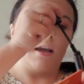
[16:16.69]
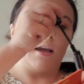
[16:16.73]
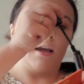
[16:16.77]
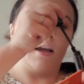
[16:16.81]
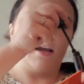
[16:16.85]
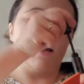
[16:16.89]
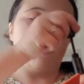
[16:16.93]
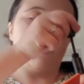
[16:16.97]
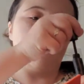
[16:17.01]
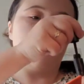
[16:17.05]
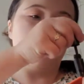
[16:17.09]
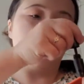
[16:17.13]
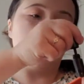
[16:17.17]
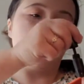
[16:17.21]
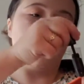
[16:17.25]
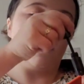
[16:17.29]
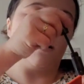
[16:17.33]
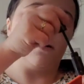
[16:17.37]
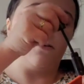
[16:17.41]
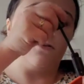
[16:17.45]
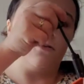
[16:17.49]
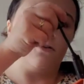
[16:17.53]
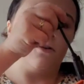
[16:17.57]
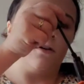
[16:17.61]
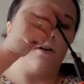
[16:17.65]
and I
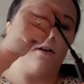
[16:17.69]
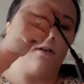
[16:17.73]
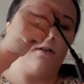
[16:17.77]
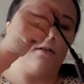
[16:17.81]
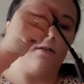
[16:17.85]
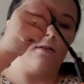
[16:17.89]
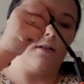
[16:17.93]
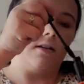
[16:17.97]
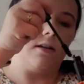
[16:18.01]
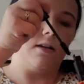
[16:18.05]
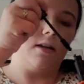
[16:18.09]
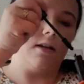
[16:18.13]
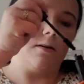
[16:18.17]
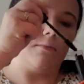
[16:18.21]
do not think